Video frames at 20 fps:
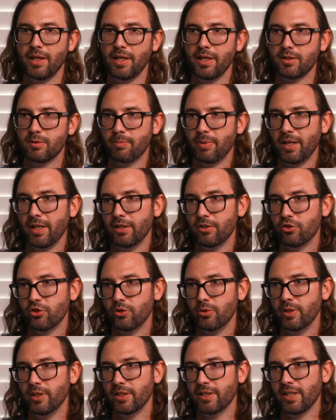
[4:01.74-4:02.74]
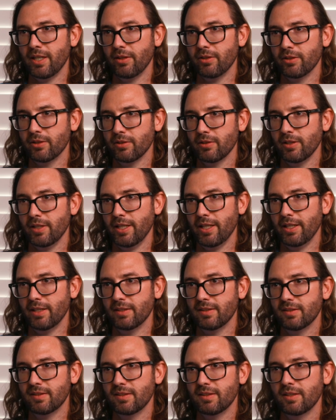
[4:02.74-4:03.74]
that's pain shooting down her
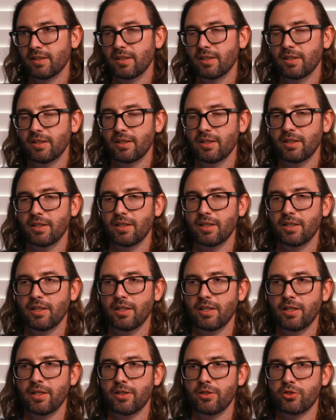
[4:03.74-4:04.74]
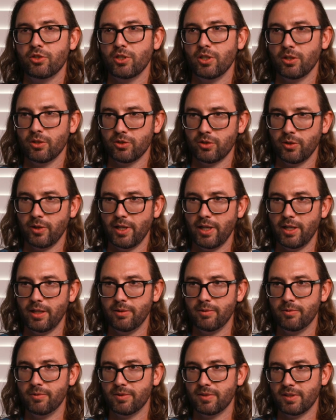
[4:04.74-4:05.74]
legs. She also
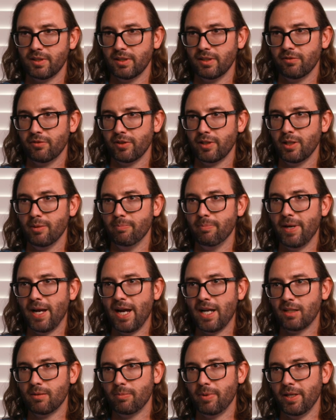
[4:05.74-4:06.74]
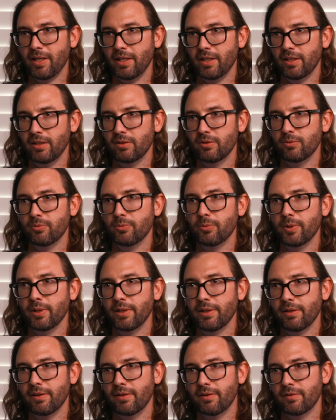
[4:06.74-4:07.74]
had significant back pain
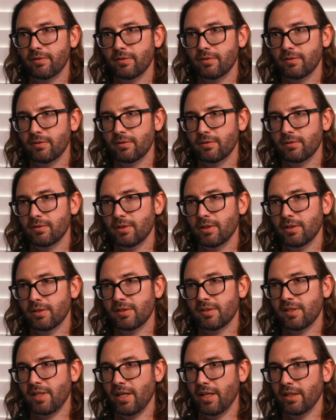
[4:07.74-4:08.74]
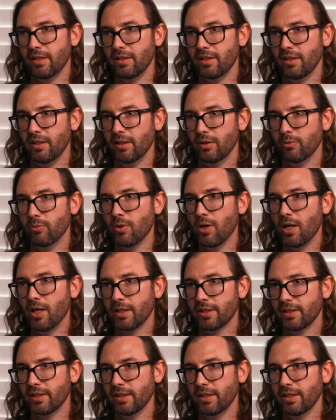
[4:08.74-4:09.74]
with standing,
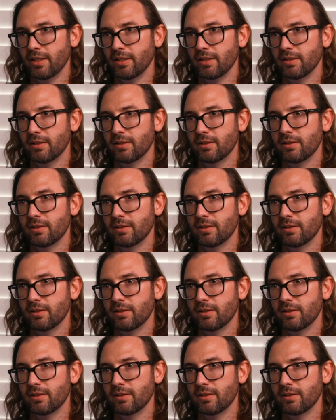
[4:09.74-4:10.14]
walking,